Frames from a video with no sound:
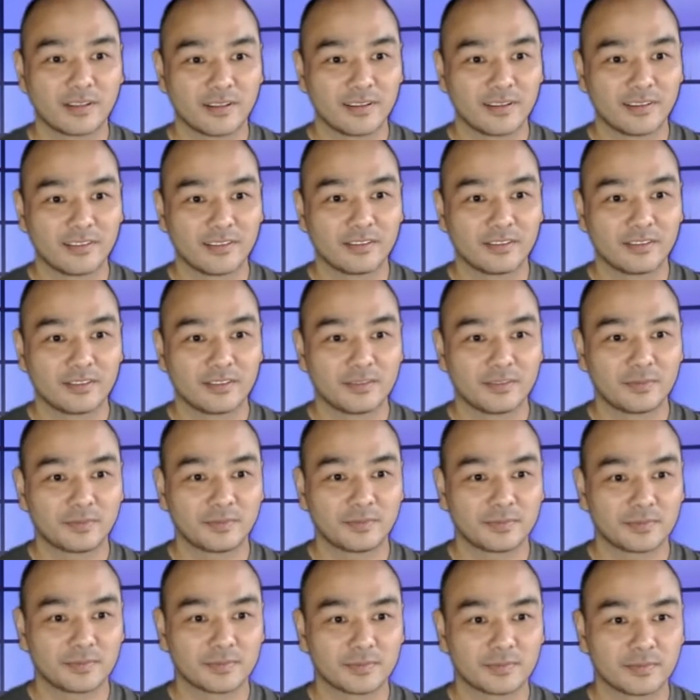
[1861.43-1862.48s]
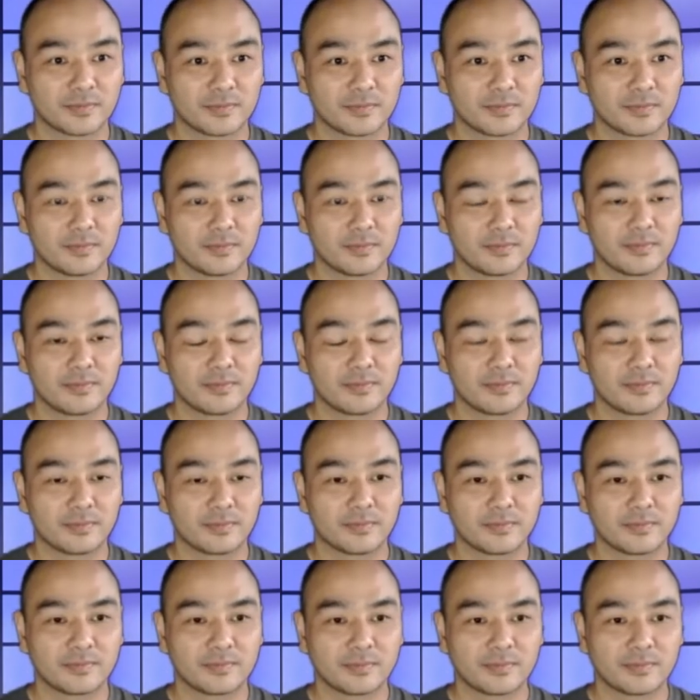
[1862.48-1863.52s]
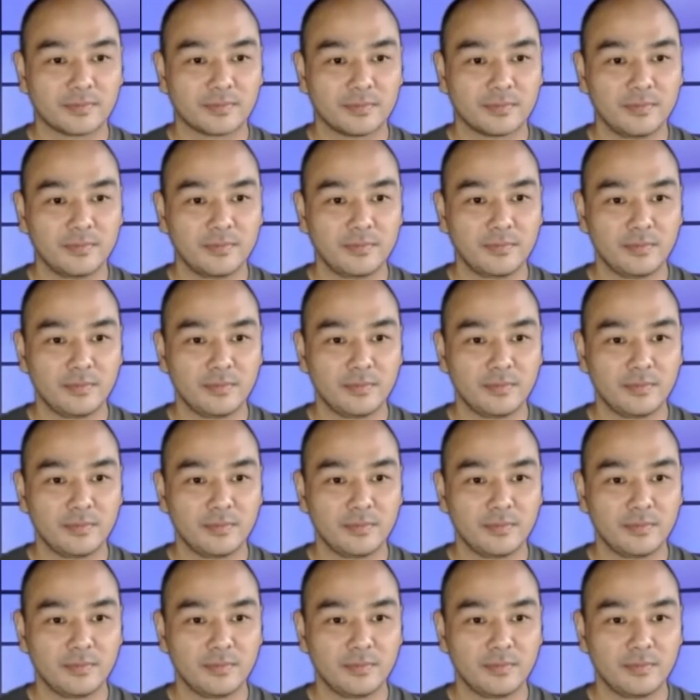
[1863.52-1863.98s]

(not speaking)